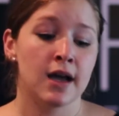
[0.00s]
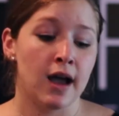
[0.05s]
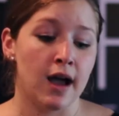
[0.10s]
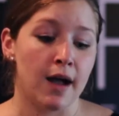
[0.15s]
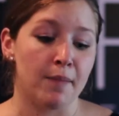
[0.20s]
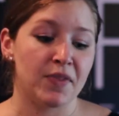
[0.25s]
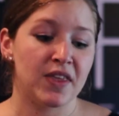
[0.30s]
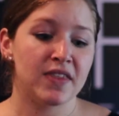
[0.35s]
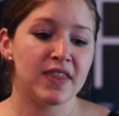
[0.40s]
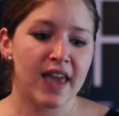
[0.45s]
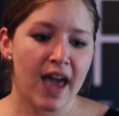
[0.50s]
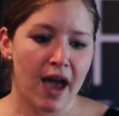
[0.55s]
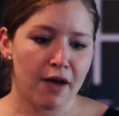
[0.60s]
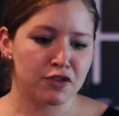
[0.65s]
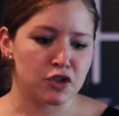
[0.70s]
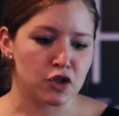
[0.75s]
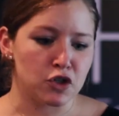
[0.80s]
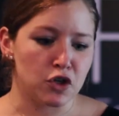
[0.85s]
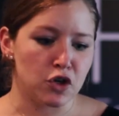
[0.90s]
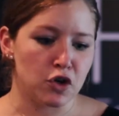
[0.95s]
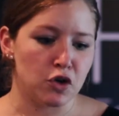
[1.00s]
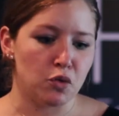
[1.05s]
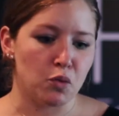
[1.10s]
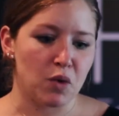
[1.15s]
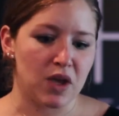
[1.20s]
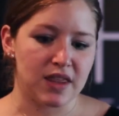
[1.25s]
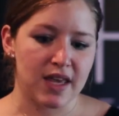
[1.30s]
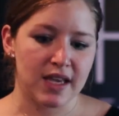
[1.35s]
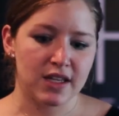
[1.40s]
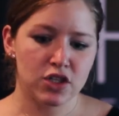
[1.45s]
Um, in the afternoon,
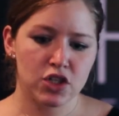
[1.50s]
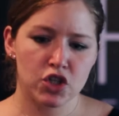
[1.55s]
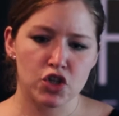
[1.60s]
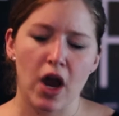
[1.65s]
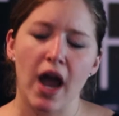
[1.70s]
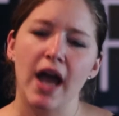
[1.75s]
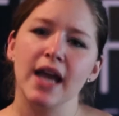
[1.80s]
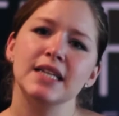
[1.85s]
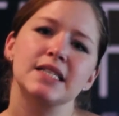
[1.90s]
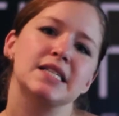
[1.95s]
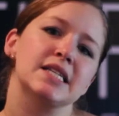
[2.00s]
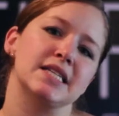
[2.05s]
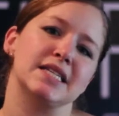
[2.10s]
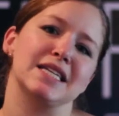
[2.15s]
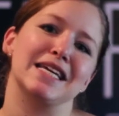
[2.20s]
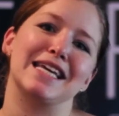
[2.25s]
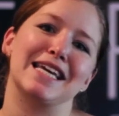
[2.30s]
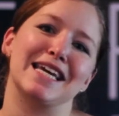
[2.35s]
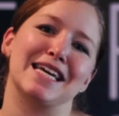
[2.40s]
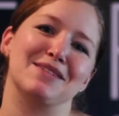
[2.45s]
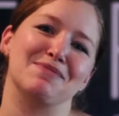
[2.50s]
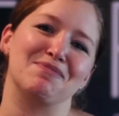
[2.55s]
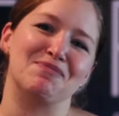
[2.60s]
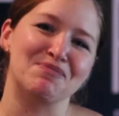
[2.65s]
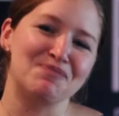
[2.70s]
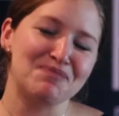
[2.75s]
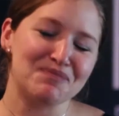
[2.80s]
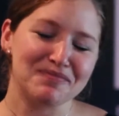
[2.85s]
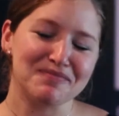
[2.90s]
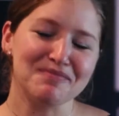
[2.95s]
we then tried to dig in
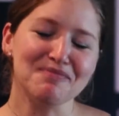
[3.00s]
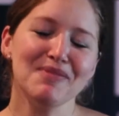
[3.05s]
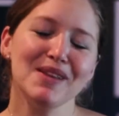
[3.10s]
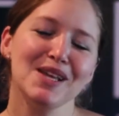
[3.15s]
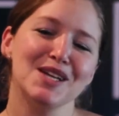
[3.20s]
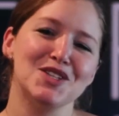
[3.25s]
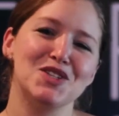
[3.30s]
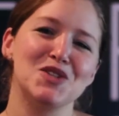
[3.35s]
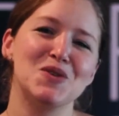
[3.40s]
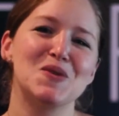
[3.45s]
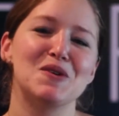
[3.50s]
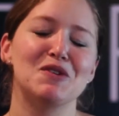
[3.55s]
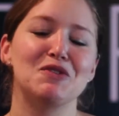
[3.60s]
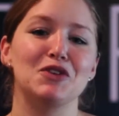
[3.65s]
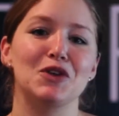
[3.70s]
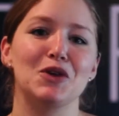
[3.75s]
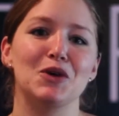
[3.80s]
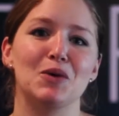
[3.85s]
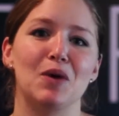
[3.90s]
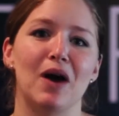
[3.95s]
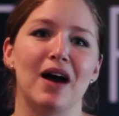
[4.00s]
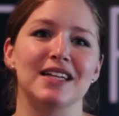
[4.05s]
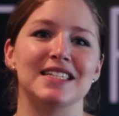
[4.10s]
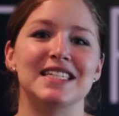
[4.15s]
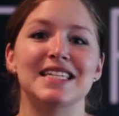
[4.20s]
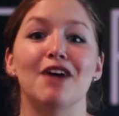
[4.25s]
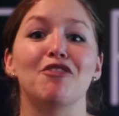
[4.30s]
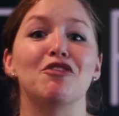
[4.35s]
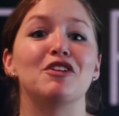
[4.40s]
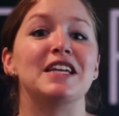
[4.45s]
to a few uh,
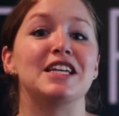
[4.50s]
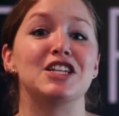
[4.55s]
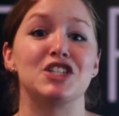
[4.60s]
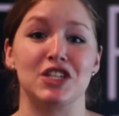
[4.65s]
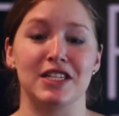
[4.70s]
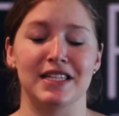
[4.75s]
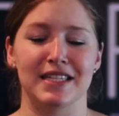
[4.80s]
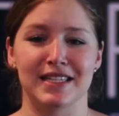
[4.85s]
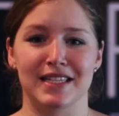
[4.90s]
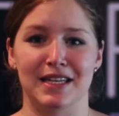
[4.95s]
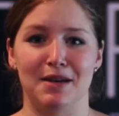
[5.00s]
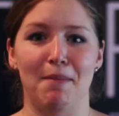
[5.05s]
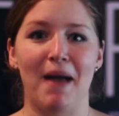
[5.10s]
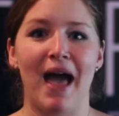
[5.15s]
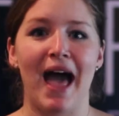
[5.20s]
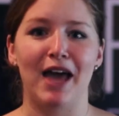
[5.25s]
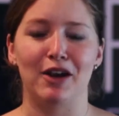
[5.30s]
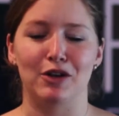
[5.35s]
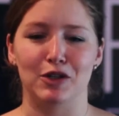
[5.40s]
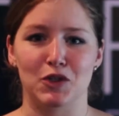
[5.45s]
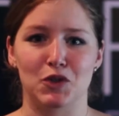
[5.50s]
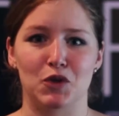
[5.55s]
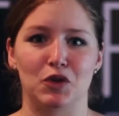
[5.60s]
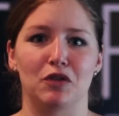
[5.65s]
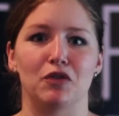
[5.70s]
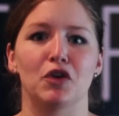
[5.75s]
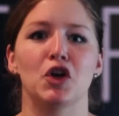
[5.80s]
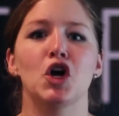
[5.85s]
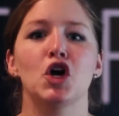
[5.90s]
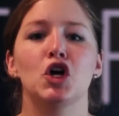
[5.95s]
definitions and a panel sort
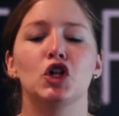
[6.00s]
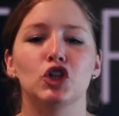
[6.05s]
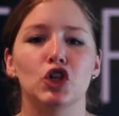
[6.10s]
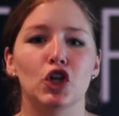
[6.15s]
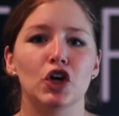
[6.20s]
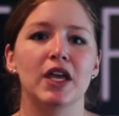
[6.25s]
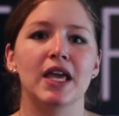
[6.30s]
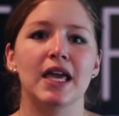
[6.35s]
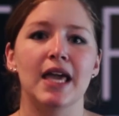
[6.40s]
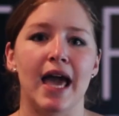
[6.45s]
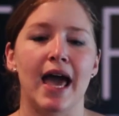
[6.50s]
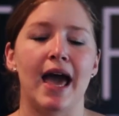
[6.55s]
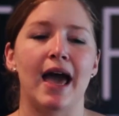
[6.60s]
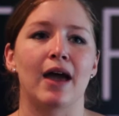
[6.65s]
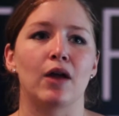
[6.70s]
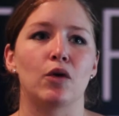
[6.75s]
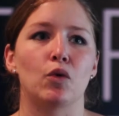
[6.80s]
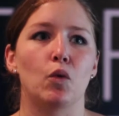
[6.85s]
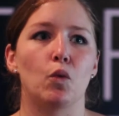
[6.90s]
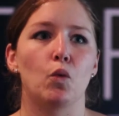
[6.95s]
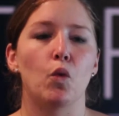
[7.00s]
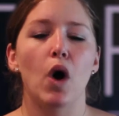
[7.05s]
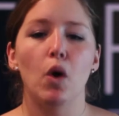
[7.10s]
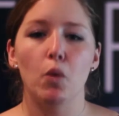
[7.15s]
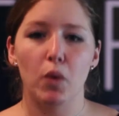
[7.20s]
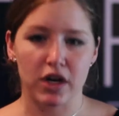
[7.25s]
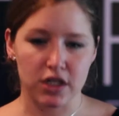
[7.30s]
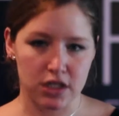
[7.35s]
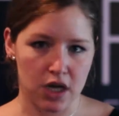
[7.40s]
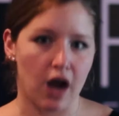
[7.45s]
of looking at what
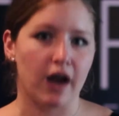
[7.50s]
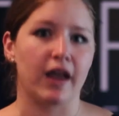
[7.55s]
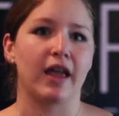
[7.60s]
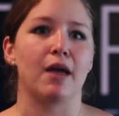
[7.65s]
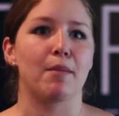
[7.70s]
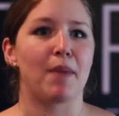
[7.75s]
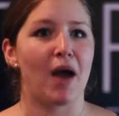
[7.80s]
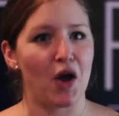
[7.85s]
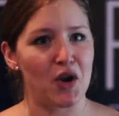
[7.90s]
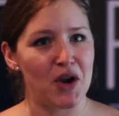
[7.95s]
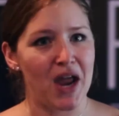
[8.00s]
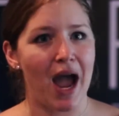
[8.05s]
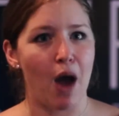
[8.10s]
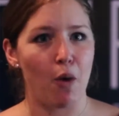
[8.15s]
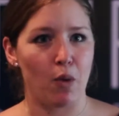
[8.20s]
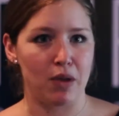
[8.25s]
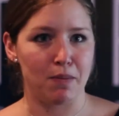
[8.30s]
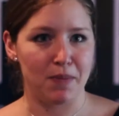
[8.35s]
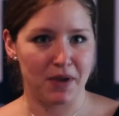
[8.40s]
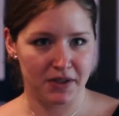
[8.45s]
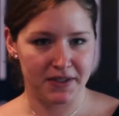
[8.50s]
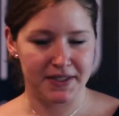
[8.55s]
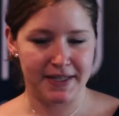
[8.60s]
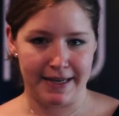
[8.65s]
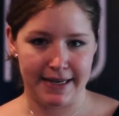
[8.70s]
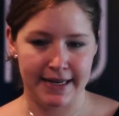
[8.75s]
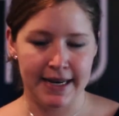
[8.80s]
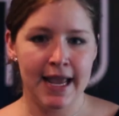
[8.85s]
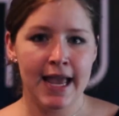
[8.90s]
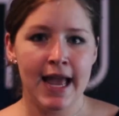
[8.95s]
we're talking about and how we build
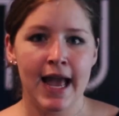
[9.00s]
it.